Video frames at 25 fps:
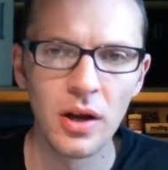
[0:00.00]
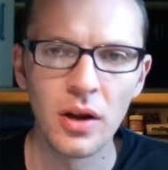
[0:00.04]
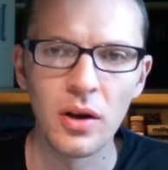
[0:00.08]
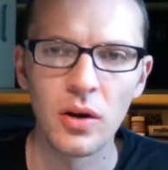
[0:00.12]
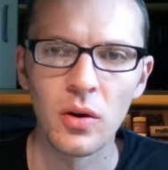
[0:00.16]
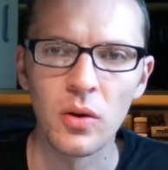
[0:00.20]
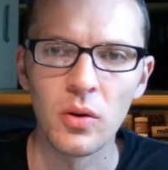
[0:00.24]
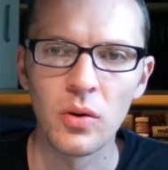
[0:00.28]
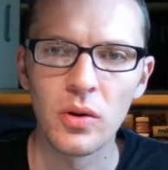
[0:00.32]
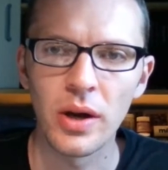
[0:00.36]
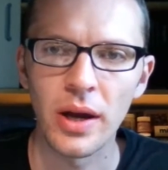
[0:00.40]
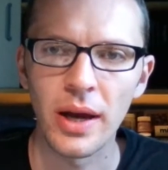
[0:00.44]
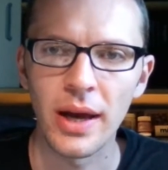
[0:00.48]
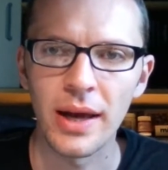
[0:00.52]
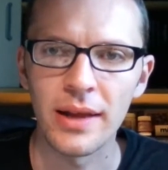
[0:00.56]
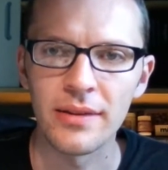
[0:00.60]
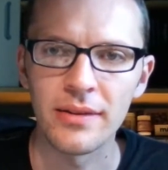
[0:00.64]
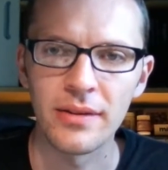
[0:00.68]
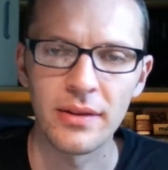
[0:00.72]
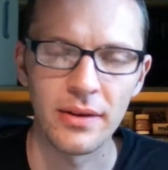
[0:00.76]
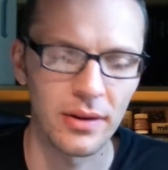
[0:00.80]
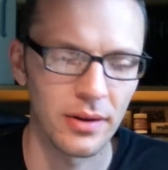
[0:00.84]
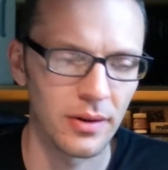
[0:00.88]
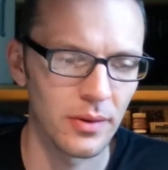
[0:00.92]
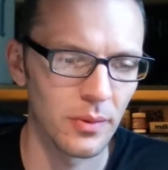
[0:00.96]
look
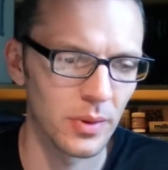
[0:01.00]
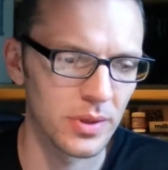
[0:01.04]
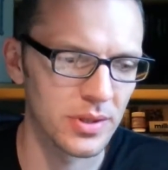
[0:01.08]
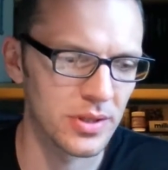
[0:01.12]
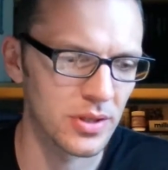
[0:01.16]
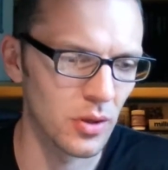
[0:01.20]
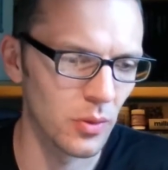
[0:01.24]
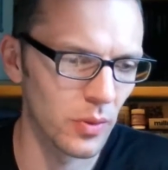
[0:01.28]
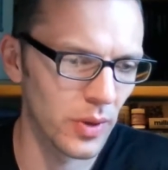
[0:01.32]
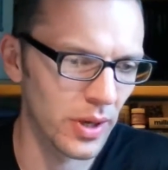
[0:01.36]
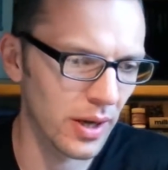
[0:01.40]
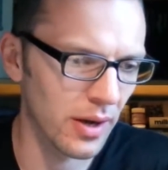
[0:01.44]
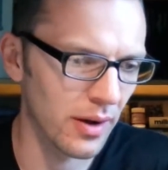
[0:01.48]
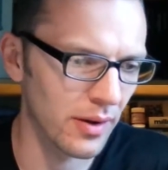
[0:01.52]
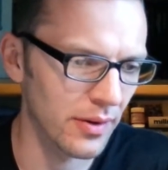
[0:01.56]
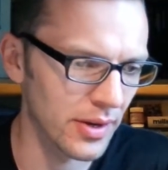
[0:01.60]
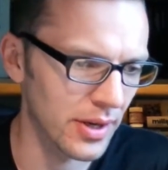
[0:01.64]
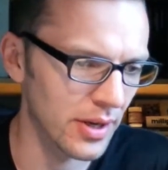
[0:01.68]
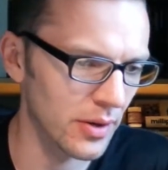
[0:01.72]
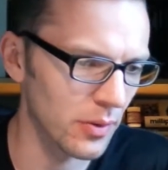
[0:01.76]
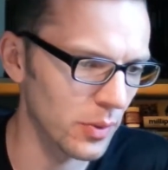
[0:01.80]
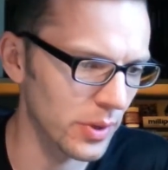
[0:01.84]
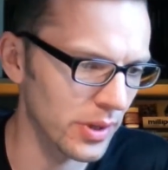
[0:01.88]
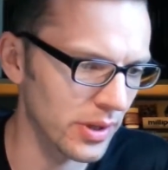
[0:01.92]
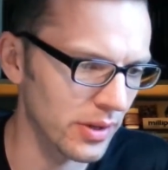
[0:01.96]
at what's going on
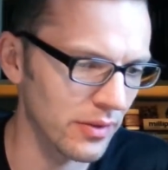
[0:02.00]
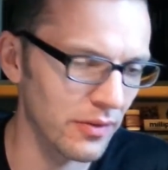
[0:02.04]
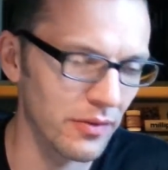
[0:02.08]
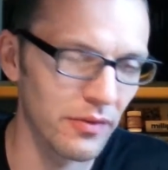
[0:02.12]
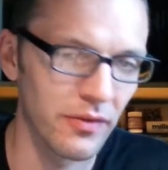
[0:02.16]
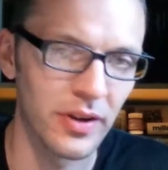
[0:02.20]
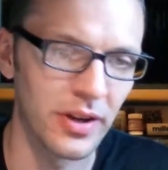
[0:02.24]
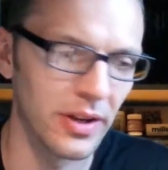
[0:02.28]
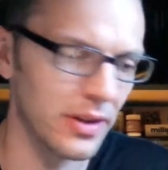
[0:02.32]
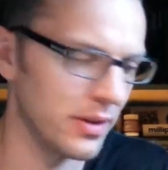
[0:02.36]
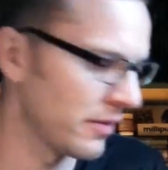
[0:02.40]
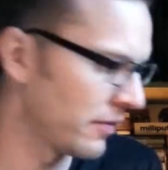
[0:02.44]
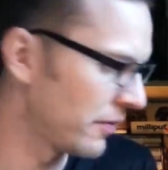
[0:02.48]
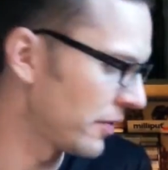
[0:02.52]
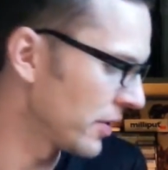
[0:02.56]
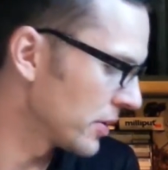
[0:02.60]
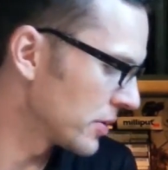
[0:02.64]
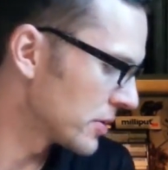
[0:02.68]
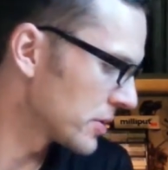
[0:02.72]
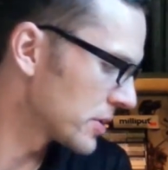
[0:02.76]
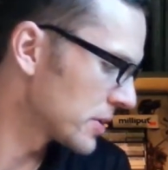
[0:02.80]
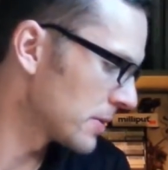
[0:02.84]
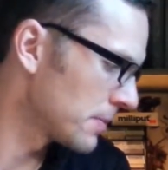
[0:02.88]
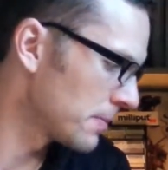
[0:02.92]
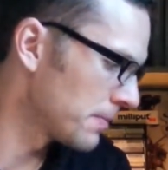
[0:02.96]
here with the Infinity
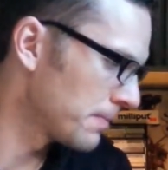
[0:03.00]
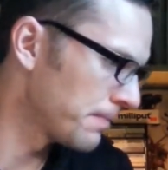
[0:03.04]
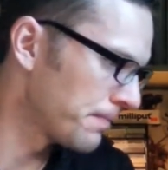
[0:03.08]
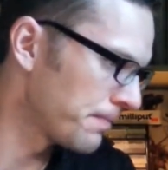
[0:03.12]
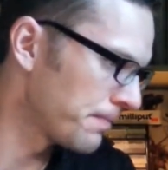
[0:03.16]
figures.